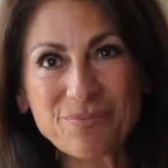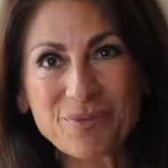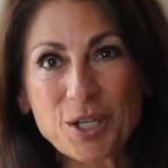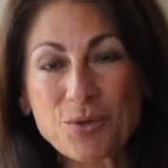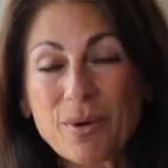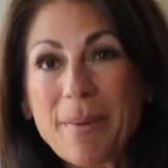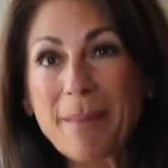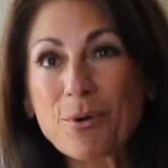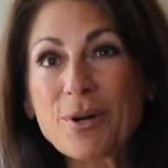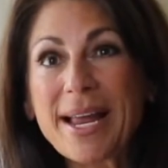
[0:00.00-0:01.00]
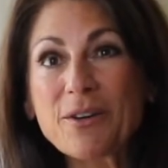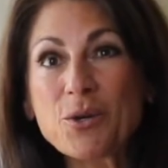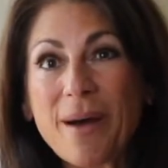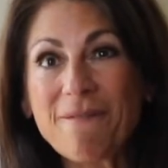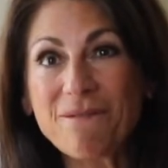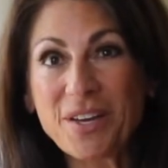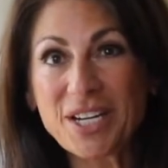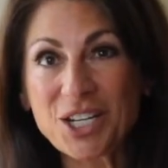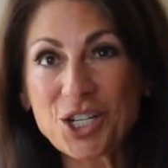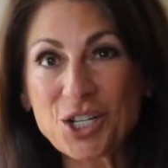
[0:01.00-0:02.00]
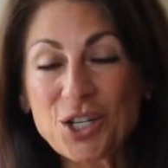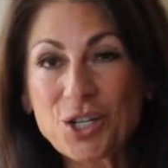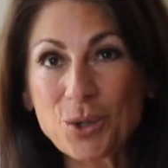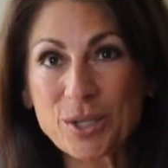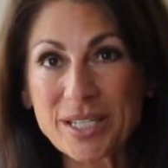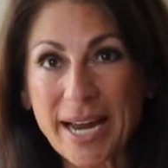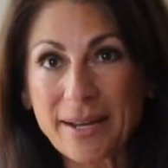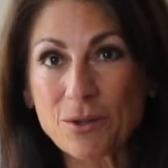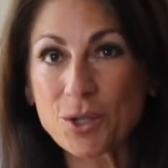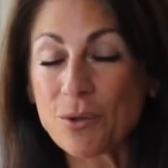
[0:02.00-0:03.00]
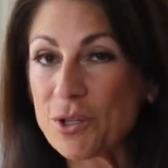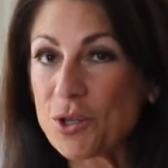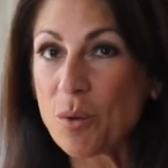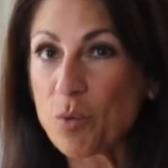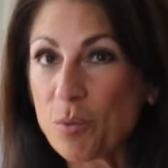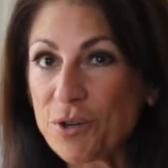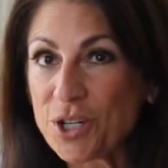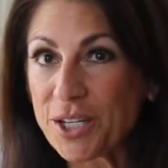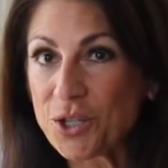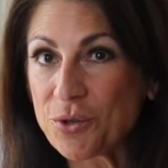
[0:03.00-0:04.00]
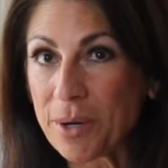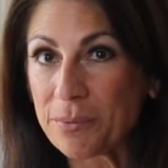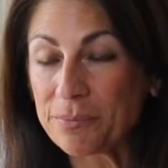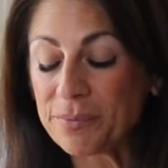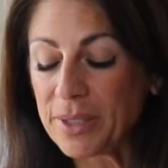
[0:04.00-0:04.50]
because remember, now you have finished your cycle, so there's no more progesterone.